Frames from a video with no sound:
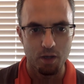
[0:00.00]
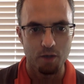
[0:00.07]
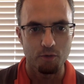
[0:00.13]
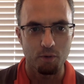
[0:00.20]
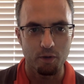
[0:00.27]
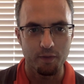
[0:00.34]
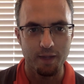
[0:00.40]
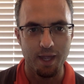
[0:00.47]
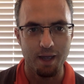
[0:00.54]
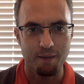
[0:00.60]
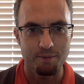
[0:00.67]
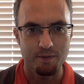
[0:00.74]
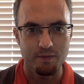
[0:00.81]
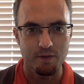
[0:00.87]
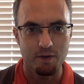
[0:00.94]
To all the
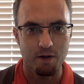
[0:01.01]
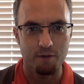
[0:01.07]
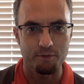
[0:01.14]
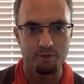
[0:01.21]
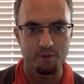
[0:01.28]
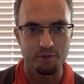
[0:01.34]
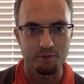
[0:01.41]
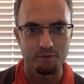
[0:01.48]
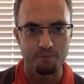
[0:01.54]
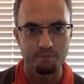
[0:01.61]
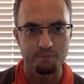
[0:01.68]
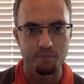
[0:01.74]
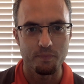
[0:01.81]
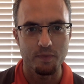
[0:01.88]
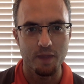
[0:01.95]
captains and officers,
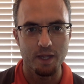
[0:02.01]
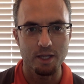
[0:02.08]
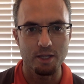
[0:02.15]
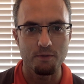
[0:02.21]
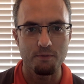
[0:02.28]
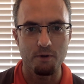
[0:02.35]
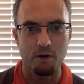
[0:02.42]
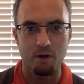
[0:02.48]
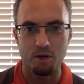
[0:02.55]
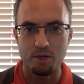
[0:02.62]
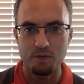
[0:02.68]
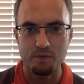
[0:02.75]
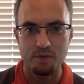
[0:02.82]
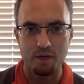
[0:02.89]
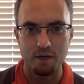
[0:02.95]
thank you for all
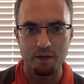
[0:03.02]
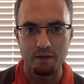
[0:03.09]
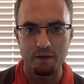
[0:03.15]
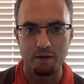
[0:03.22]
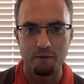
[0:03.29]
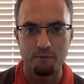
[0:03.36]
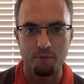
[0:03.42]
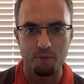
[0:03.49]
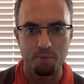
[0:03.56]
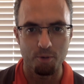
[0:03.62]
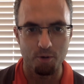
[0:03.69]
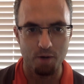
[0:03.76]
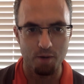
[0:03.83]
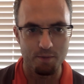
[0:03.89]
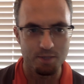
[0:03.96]
you've done for the
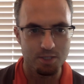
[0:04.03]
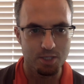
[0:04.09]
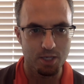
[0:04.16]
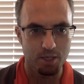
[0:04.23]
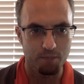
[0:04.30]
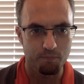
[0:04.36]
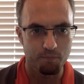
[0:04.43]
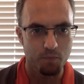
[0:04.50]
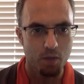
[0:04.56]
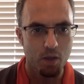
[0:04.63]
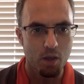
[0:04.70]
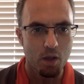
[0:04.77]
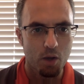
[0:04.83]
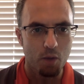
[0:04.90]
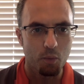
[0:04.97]
program this year.
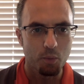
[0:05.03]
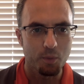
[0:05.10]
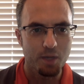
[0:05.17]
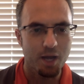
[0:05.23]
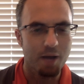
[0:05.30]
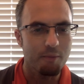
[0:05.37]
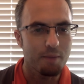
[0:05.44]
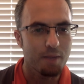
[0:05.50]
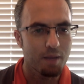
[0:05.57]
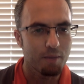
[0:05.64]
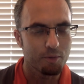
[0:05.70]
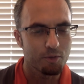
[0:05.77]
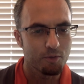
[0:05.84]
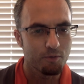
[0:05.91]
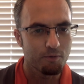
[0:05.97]
We would not be able
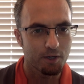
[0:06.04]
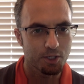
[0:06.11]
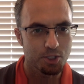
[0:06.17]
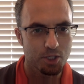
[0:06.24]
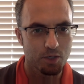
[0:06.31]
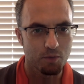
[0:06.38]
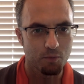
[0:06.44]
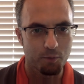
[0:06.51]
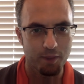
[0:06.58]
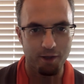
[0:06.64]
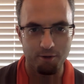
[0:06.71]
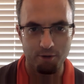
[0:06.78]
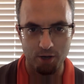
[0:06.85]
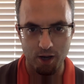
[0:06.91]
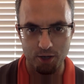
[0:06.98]
to function
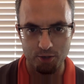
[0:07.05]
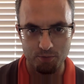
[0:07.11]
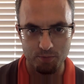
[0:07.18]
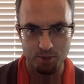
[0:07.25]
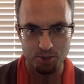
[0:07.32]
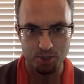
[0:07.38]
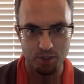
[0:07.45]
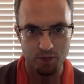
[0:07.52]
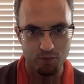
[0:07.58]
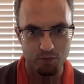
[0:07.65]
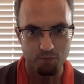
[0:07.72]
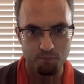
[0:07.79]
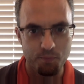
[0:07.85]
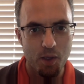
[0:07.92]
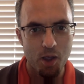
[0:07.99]
without your contributions.
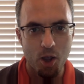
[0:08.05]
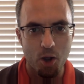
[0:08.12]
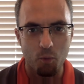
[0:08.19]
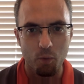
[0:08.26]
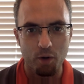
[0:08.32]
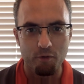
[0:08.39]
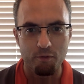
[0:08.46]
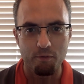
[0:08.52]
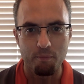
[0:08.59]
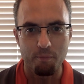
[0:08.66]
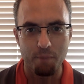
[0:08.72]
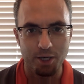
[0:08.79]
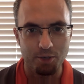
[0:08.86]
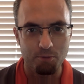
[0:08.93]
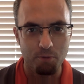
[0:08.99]
One of
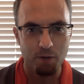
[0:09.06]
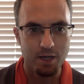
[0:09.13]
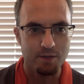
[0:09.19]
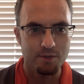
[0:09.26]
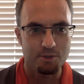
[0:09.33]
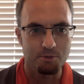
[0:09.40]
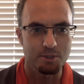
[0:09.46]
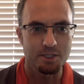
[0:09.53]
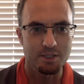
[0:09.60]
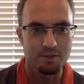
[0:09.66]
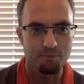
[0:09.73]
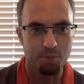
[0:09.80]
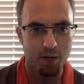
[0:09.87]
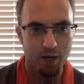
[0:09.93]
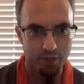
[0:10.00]
my greatest sources
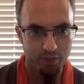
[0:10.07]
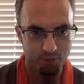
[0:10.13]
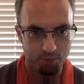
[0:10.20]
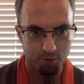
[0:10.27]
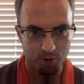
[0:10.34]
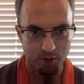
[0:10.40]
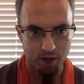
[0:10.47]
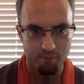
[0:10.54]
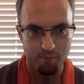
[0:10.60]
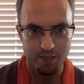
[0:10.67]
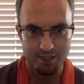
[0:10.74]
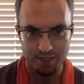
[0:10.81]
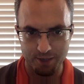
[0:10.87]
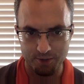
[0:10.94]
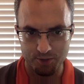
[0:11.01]
of pride in this program
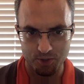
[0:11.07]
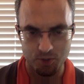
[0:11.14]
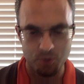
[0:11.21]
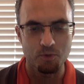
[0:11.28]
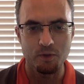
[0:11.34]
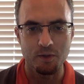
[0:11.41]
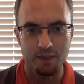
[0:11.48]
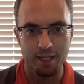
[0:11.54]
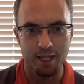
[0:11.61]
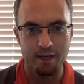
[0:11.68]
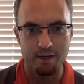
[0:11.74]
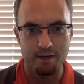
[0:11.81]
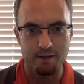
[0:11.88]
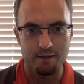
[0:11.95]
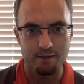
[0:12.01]
is how student-led
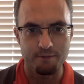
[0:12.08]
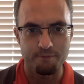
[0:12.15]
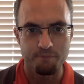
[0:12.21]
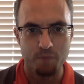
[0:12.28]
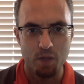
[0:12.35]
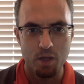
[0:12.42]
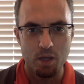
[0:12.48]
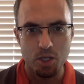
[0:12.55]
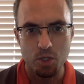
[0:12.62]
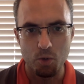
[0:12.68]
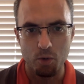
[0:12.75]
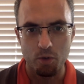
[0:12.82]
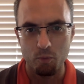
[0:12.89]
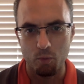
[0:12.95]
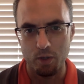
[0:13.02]
it is. You
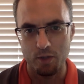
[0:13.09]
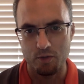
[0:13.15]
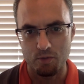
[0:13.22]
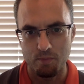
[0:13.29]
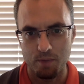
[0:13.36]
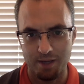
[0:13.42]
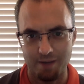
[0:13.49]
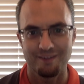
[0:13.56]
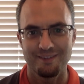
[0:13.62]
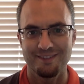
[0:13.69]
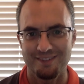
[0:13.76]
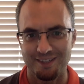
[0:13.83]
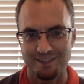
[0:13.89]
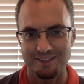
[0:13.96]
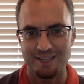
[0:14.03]
are the ones who make it
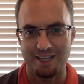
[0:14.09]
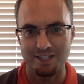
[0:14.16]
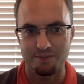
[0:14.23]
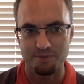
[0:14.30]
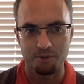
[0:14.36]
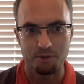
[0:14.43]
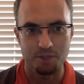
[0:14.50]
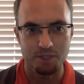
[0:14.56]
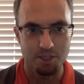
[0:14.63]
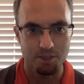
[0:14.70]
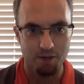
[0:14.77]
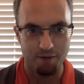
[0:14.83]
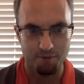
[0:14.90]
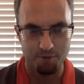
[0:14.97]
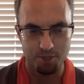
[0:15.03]
successful year
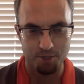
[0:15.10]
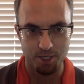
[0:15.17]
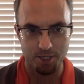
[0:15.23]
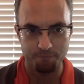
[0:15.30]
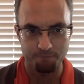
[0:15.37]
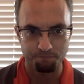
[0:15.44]
after year.